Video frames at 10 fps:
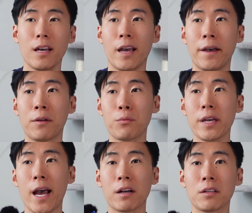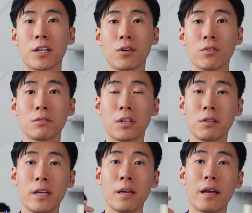And we had clinicals
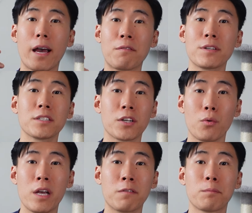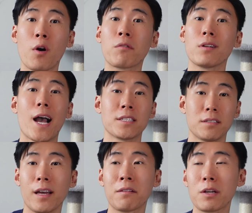literally every single week for both
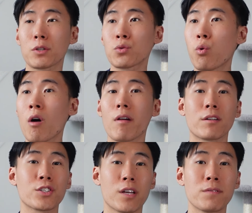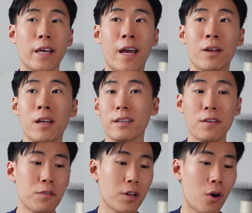classes. And there were 12 hour shifts and
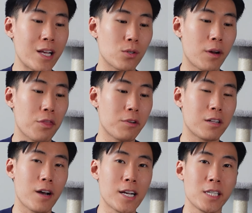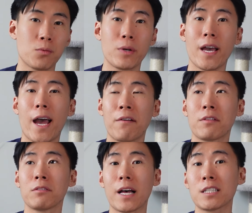even though it's only three classes, we
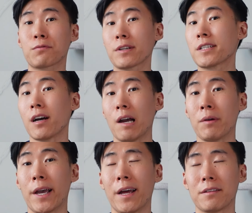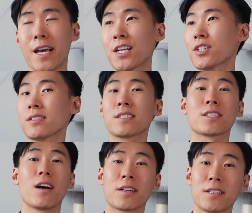had less free time and that
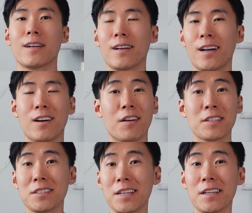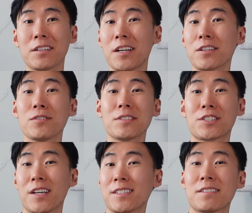just sucked. And honestly,
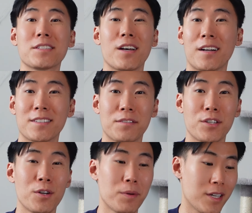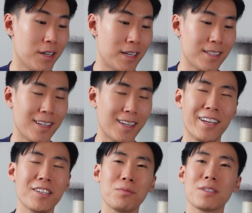clinicals just sucked too because
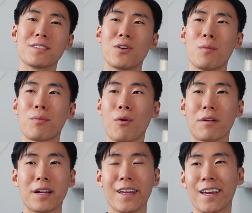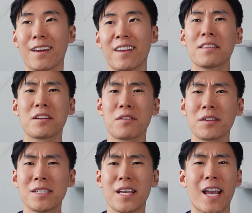it just was so boring and the
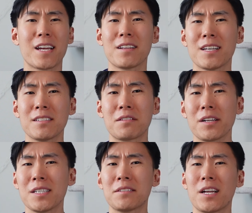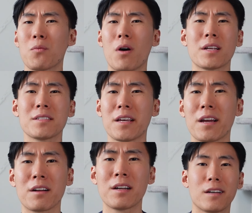nurses hated us, the nurses didn't want us
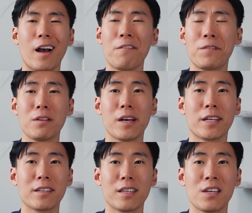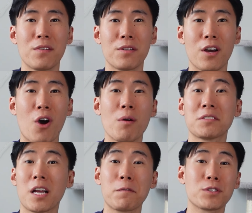there. I feel like even though I
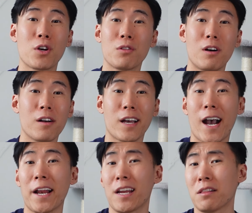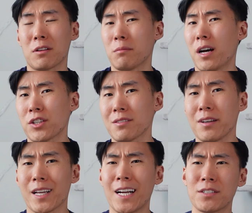was there for so long, I didn't learn much.
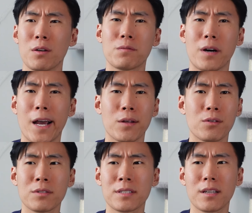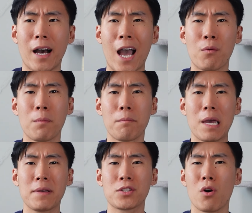Like I took vitals, I would
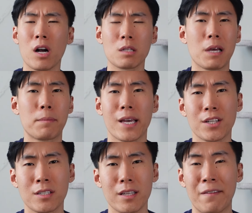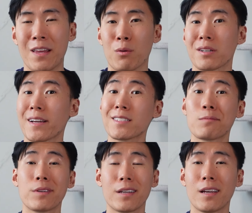maybe talk to my patients if they were nice
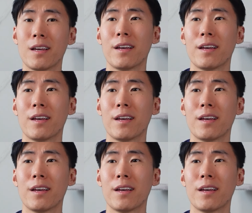to me,